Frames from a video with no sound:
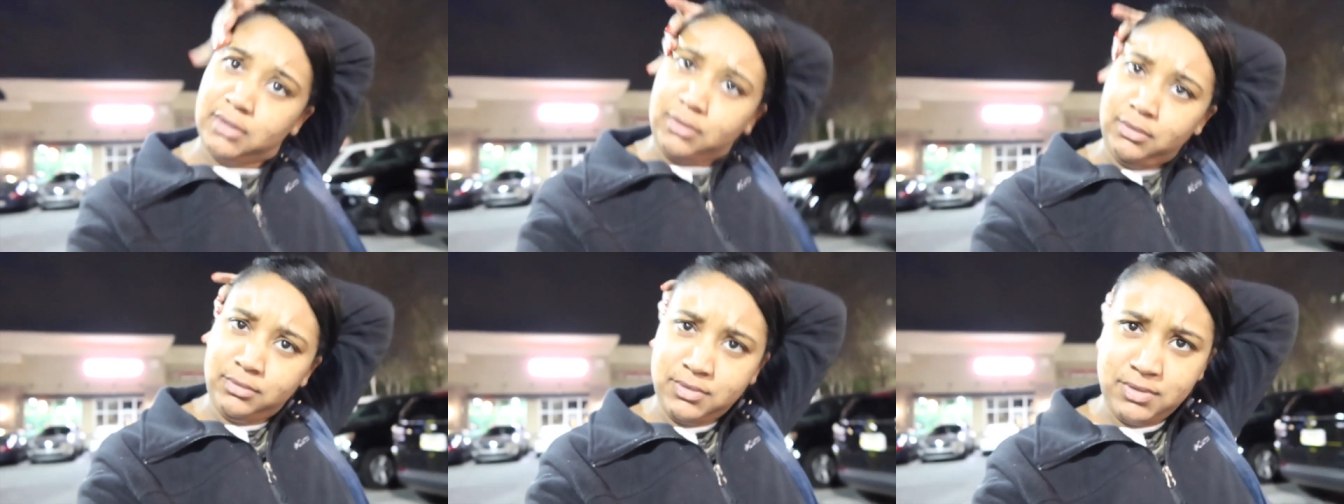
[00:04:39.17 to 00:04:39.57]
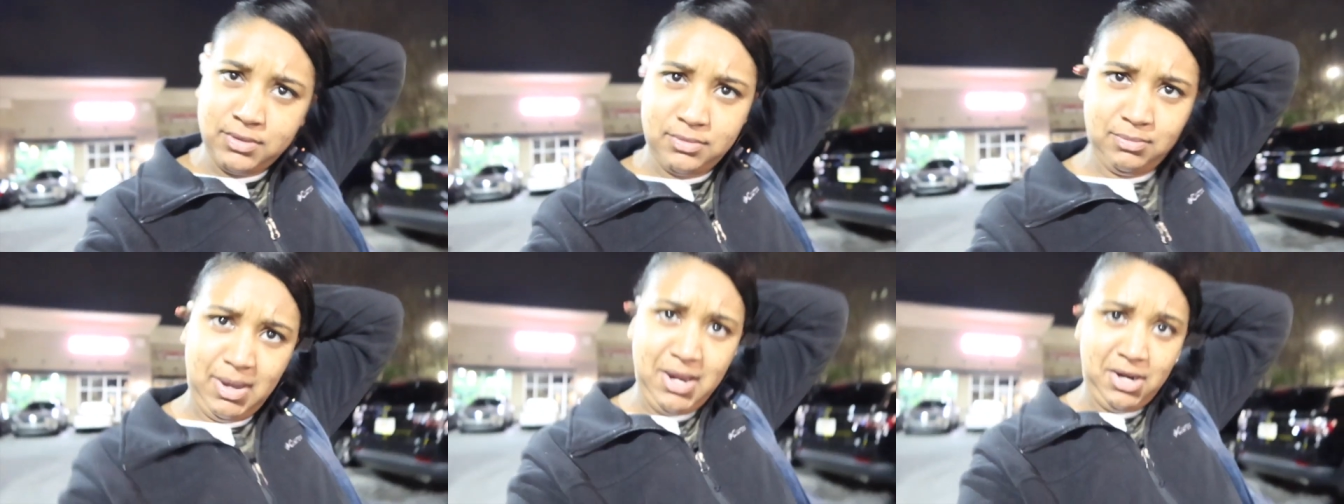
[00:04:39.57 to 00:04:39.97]
Oh,
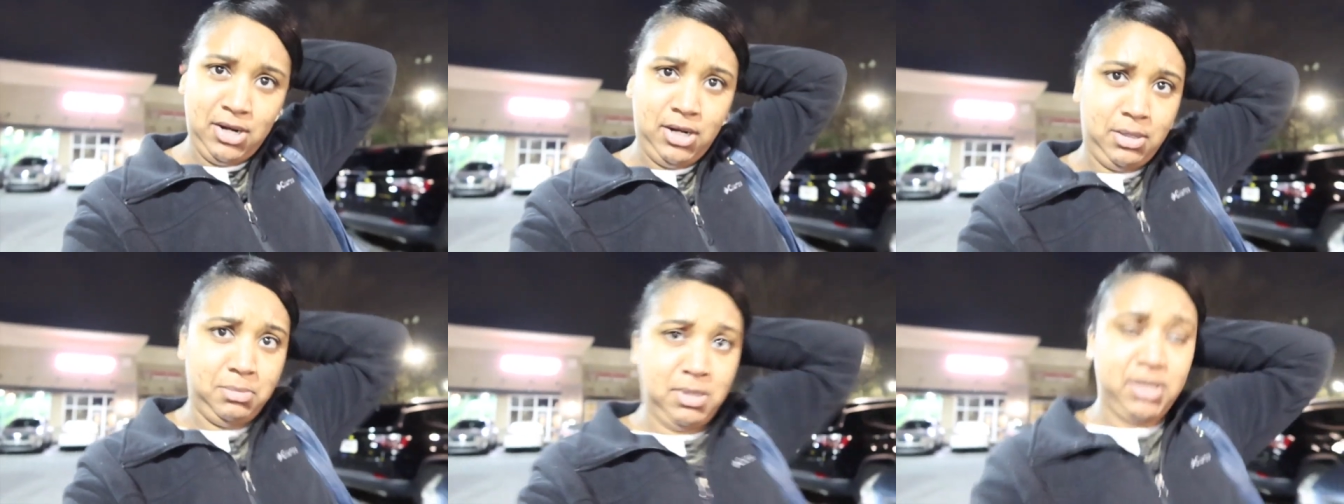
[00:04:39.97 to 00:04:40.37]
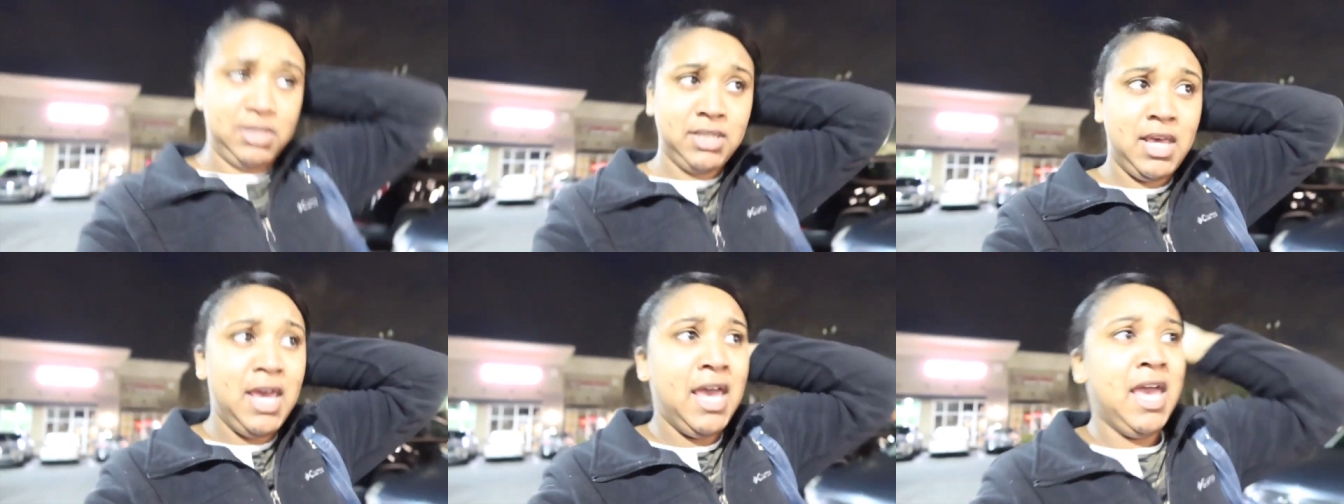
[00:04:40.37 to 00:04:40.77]
my hair look a mess.
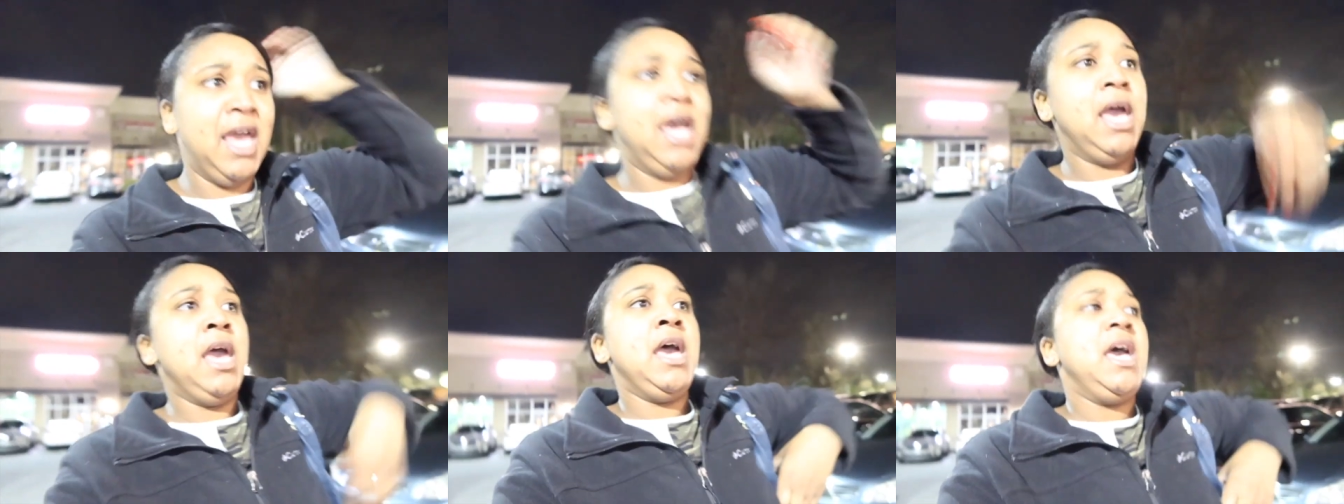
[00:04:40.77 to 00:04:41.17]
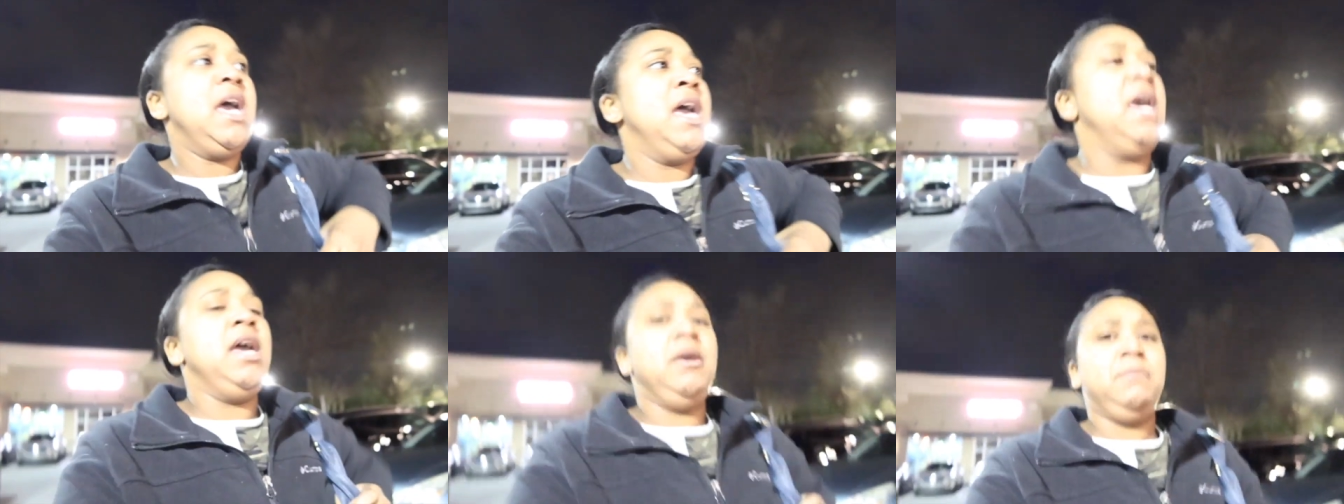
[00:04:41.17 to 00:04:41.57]
Why
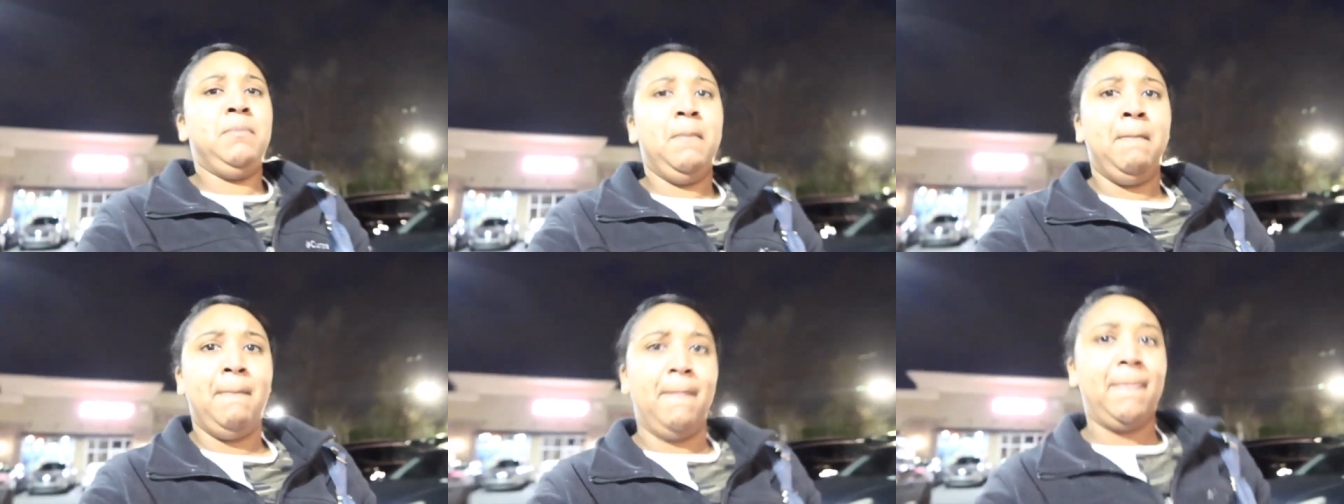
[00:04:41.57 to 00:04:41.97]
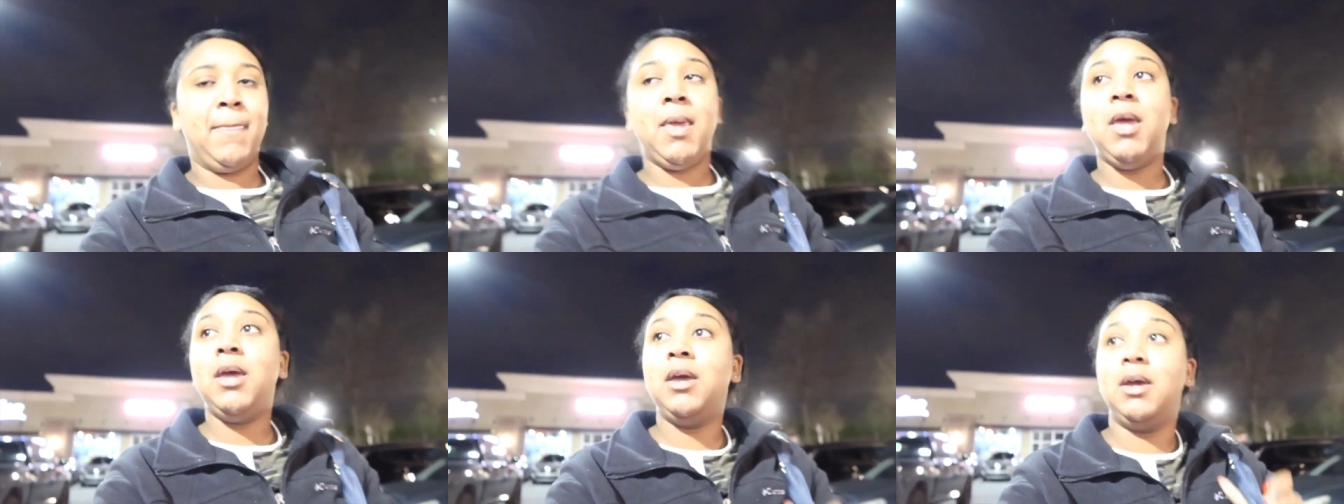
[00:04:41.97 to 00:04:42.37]
was you out of
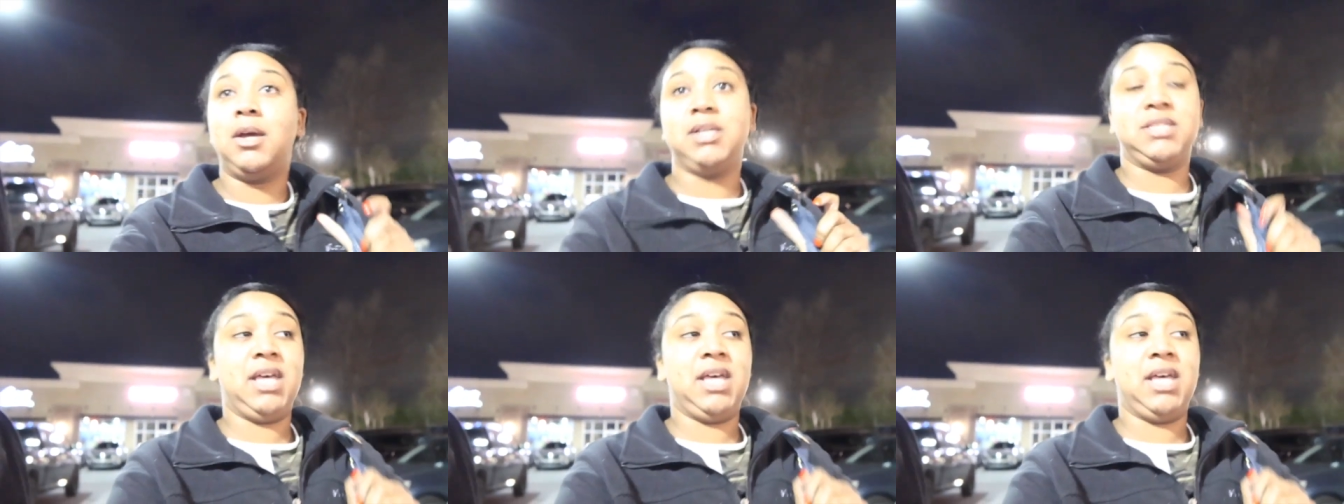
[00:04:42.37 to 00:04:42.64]
it? Because